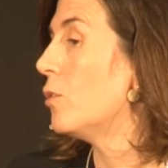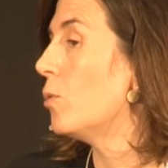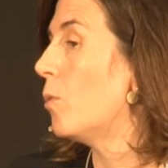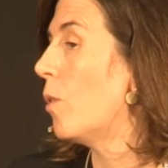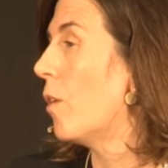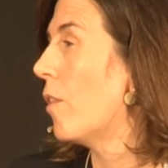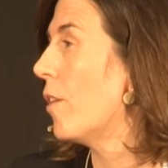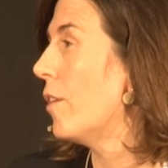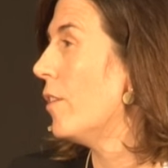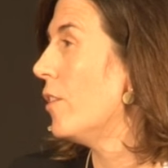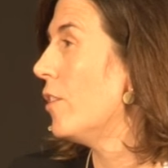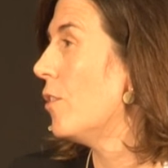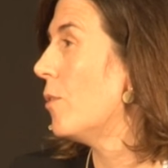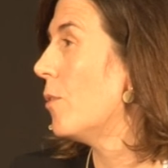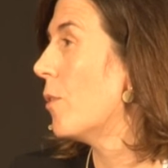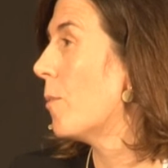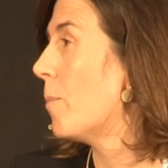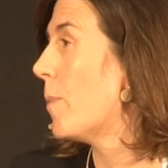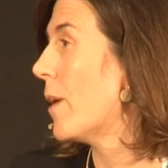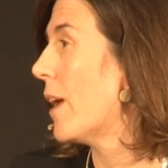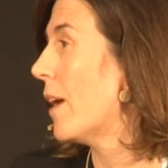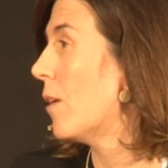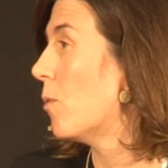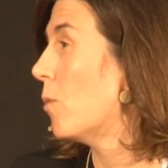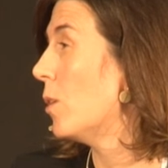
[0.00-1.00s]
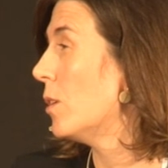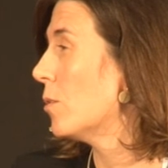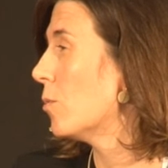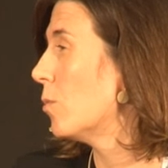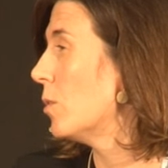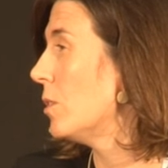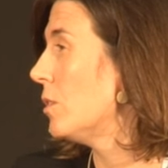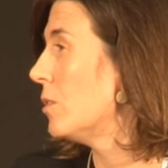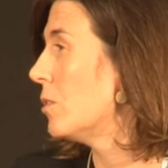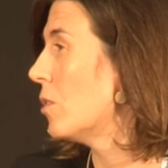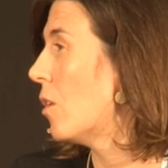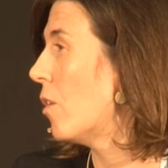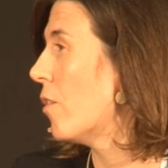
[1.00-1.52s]
to other European
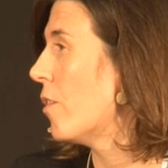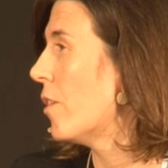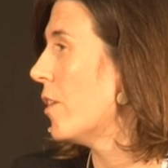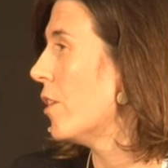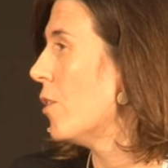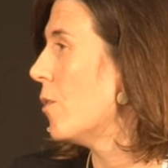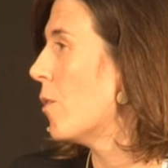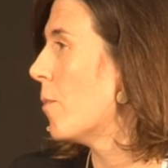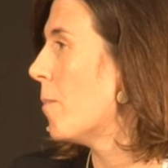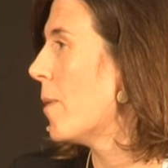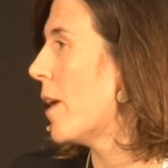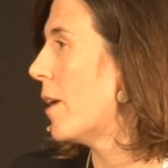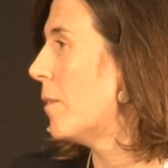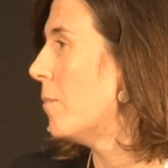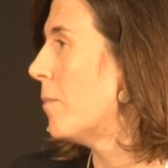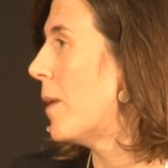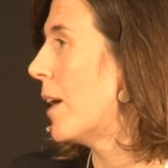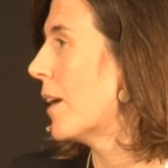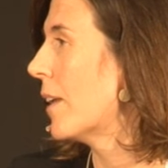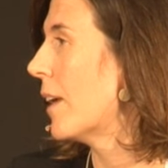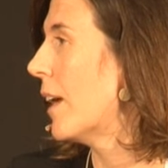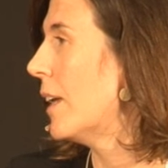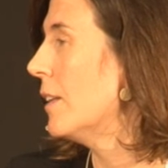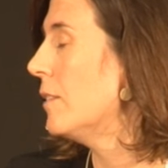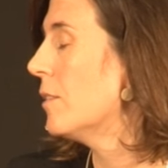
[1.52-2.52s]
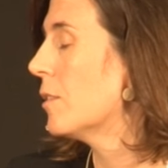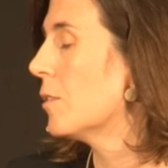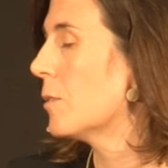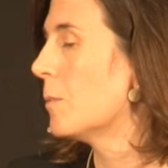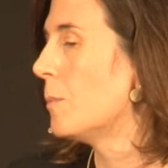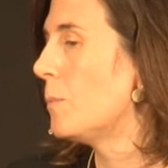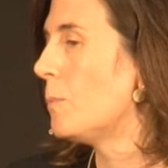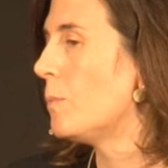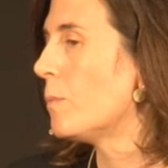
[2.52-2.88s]
with other European markets